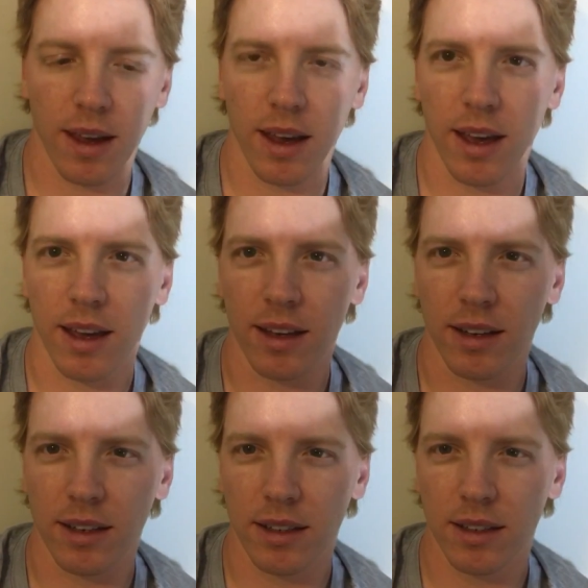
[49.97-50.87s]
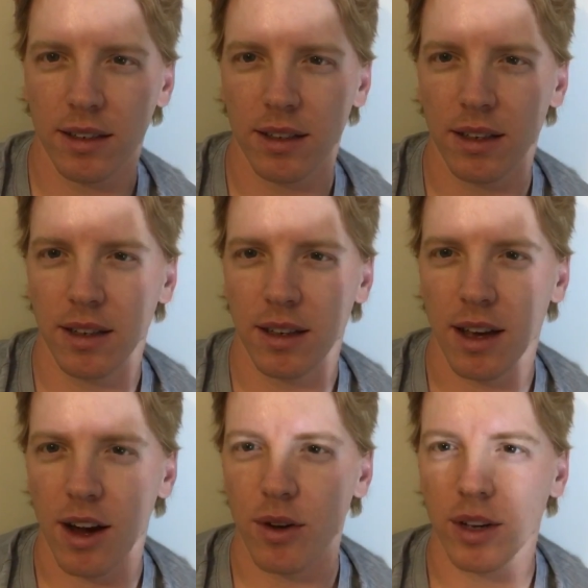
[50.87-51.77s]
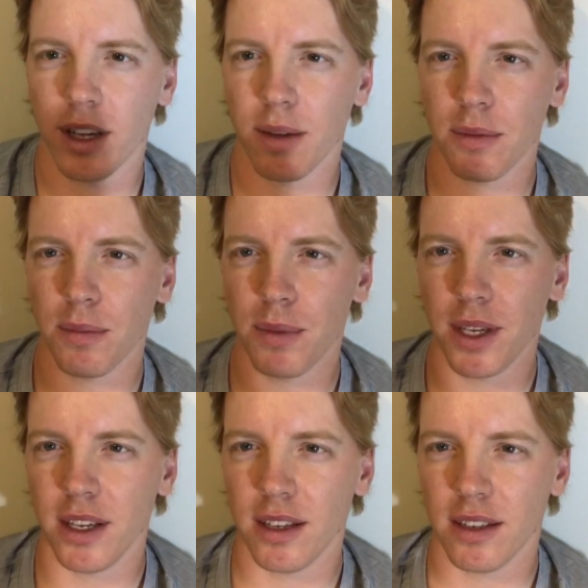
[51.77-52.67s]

and how it came to be